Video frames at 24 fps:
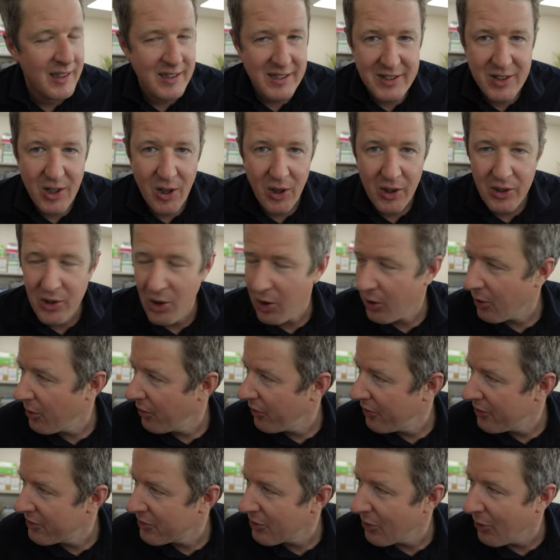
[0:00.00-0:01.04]
just got a knock
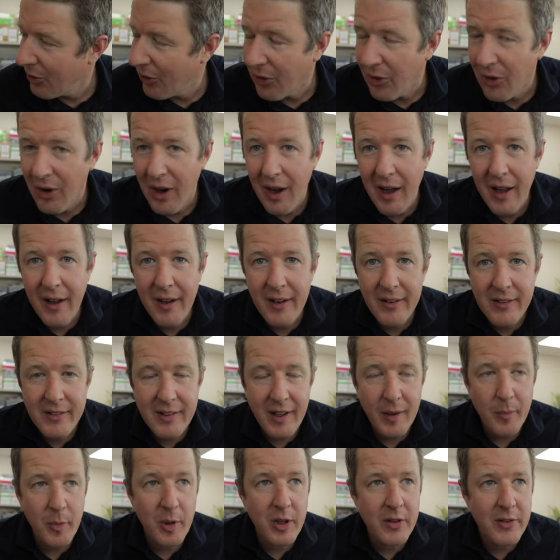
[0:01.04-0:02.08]
on the door and
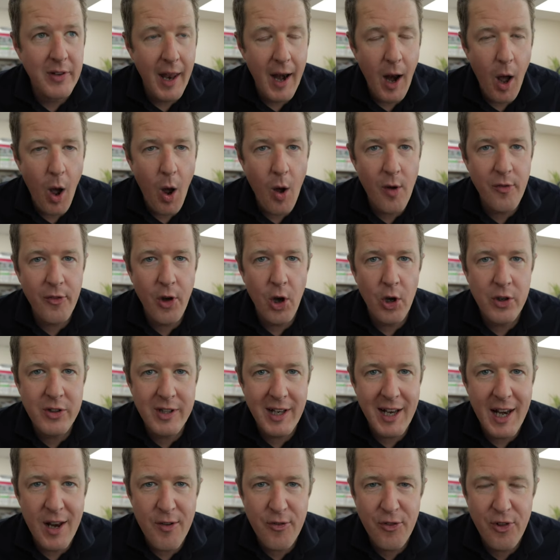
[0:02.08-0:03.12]
somebody said, oh, I've got a
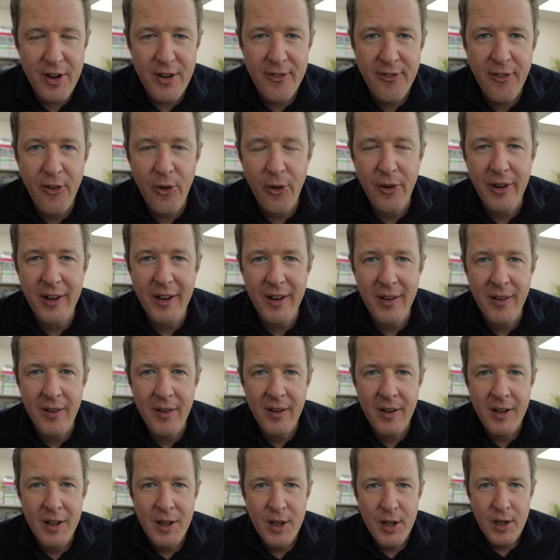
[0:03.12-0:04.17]
delivery for you.
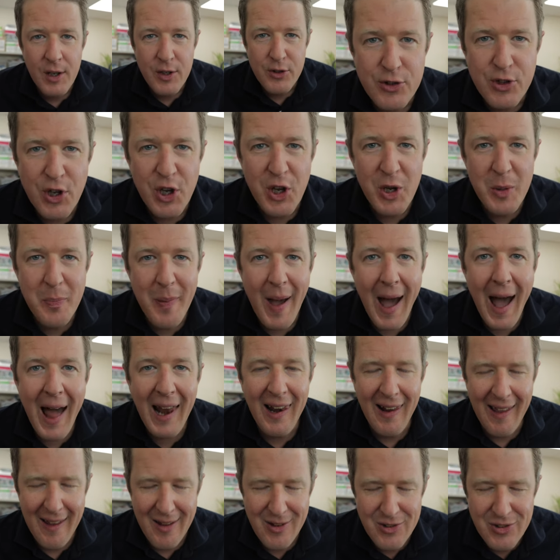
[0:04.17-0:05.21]
Two
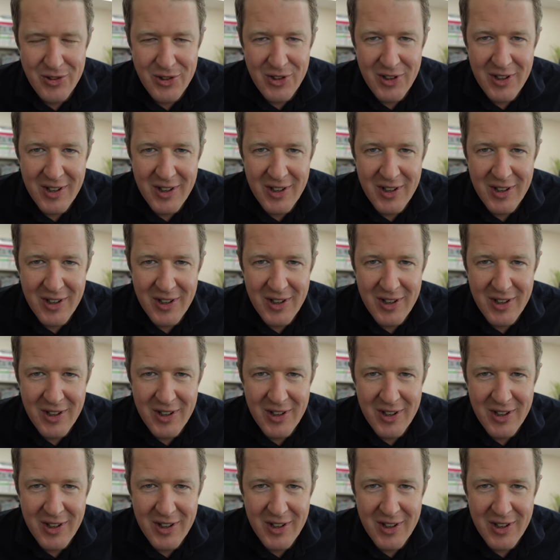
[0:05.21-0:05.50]
pallets.